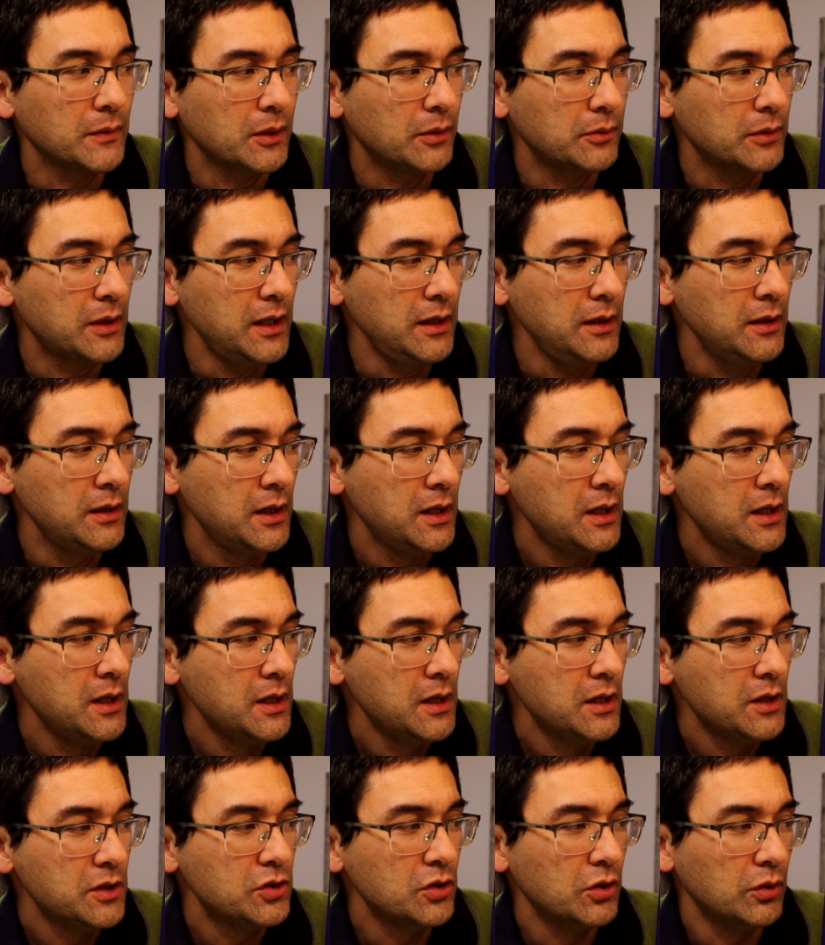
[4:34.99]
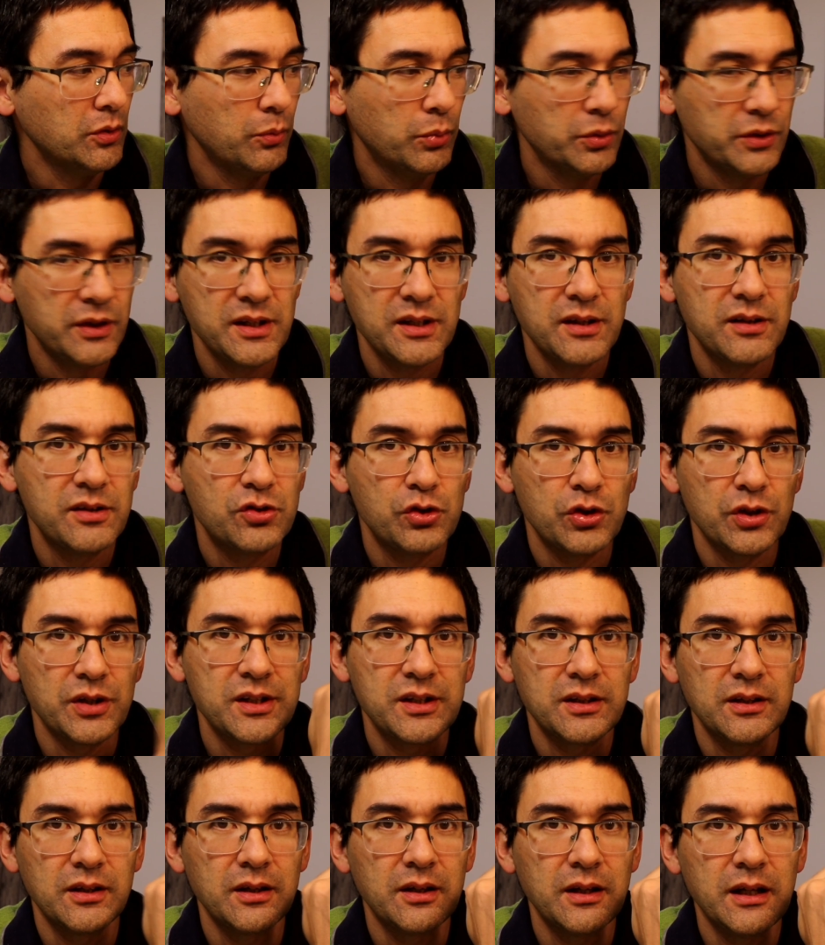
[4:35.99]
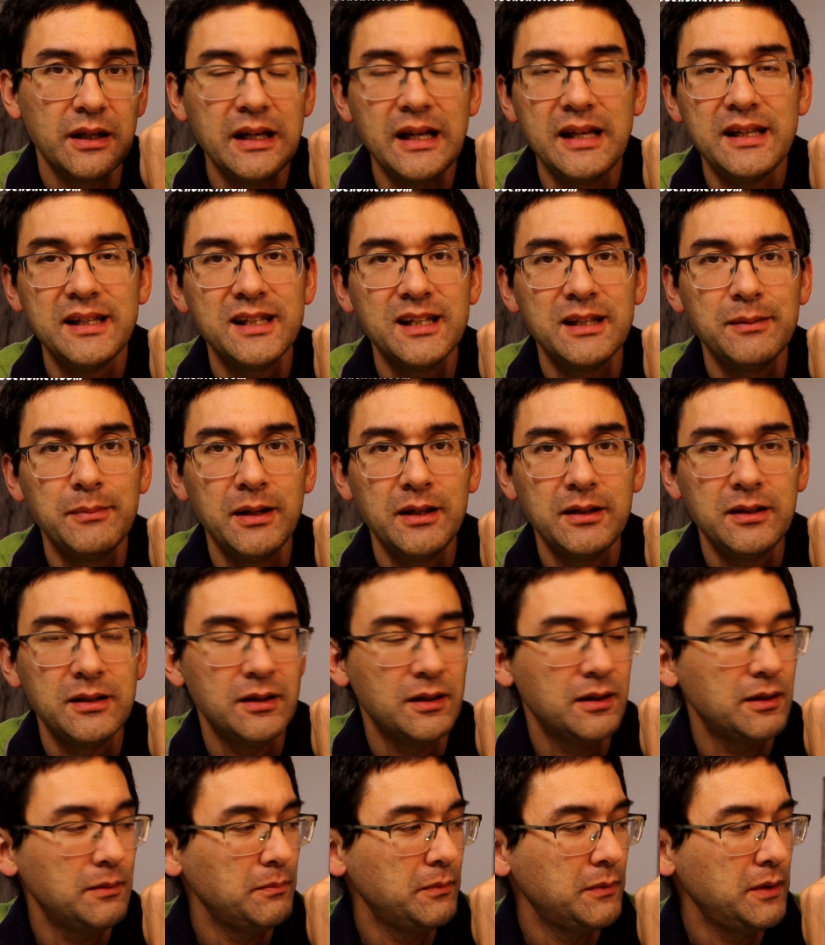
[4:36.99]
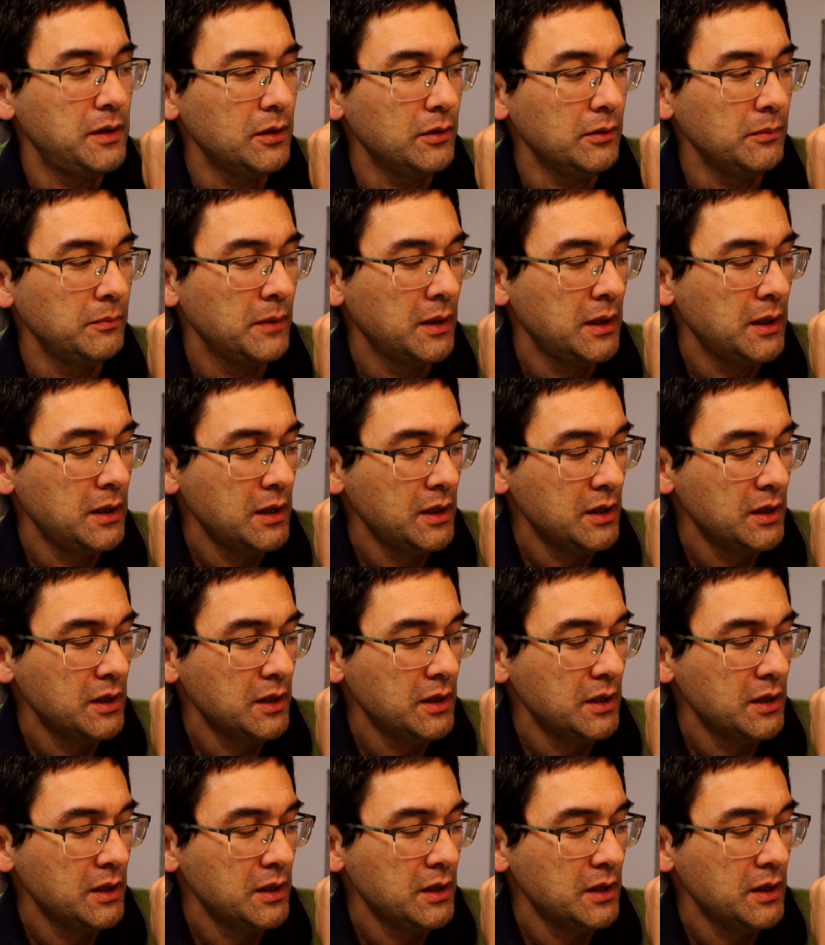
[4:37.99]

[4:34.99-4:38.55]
Okay, so this is just an estimate here.